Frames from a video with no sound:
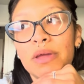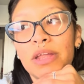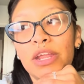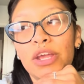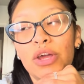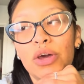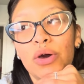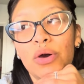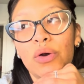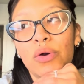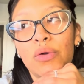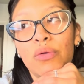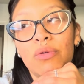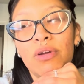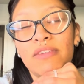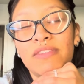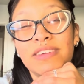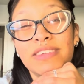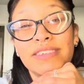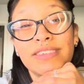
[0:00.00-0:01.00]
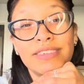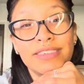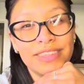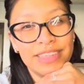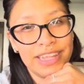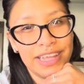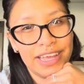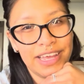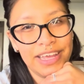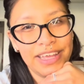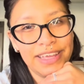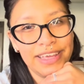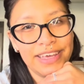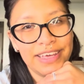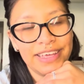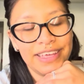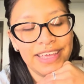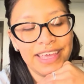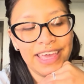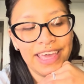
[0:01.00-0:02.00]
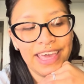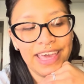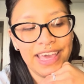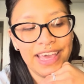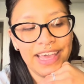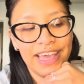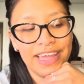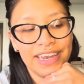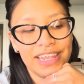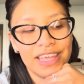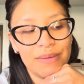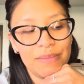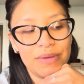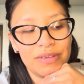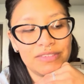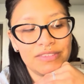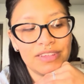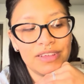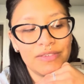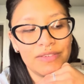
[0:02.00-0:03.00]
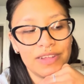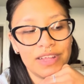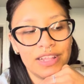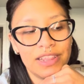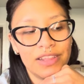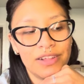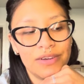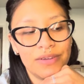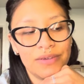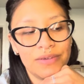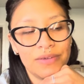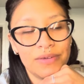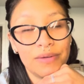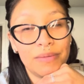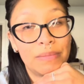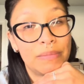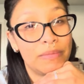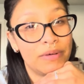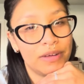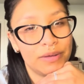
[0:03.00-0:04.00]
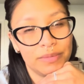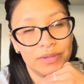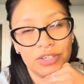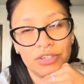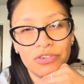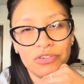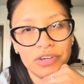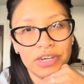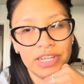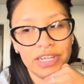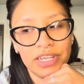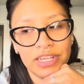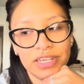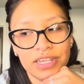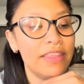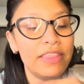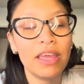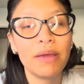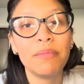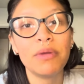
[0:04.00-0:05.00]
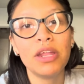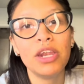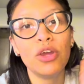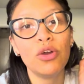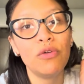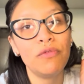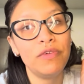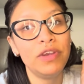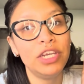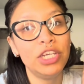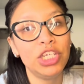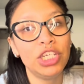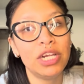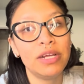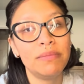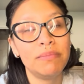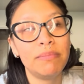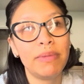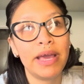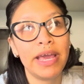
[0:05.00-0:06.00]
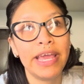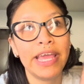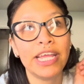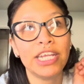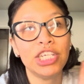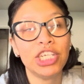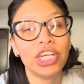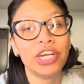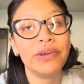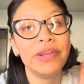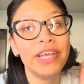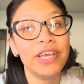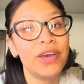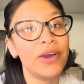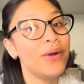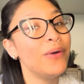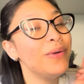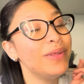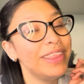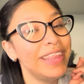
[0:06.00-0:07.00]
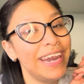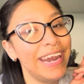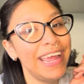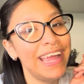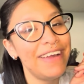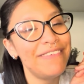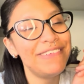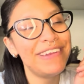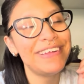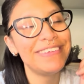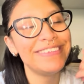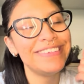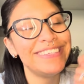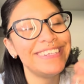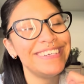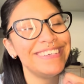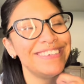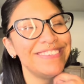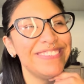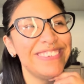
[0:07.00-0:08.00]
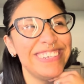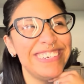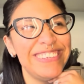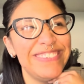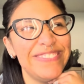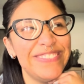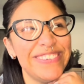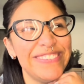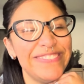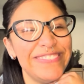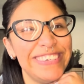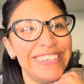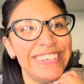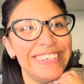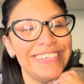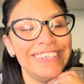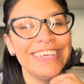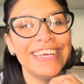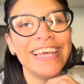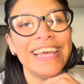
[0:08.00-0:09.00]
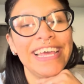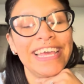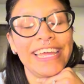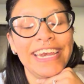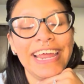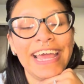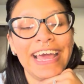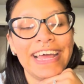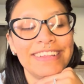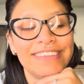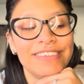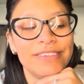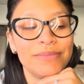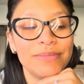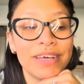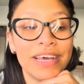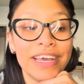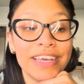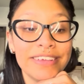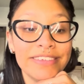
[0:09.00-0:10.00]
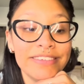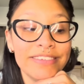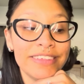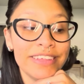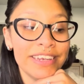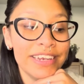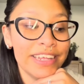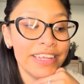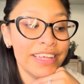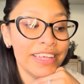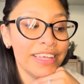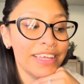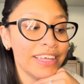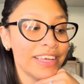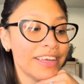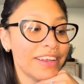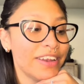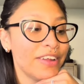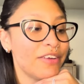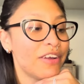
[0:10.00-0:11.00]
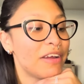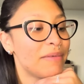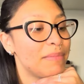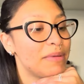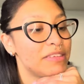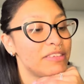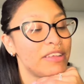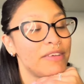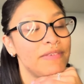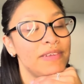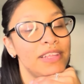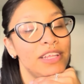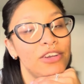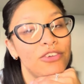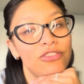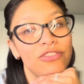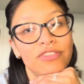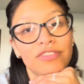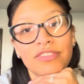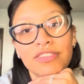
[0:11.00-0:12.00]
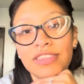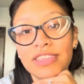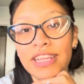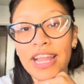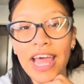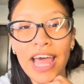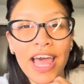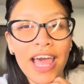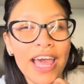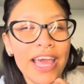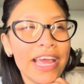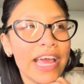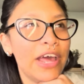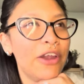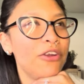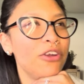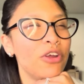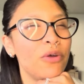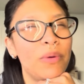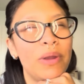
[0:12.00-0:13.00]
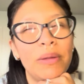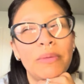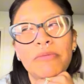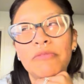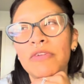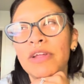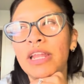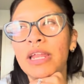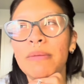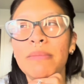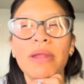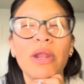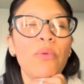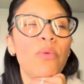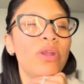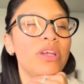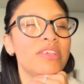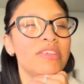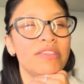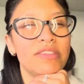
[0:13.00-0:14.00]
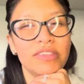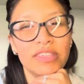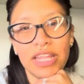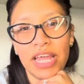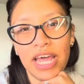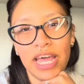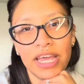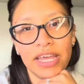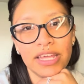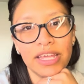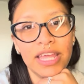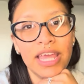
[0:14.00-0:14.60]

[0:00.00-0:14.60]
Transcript: go grab a snack and get myself a little mommy drink. I think I'm gonna go finish up my cherry Coke that I have downstairs waiting for me. Gonna add some ice in it. Gonna grab myself a little snack. I don't know what I'm feeling, but I want a snack.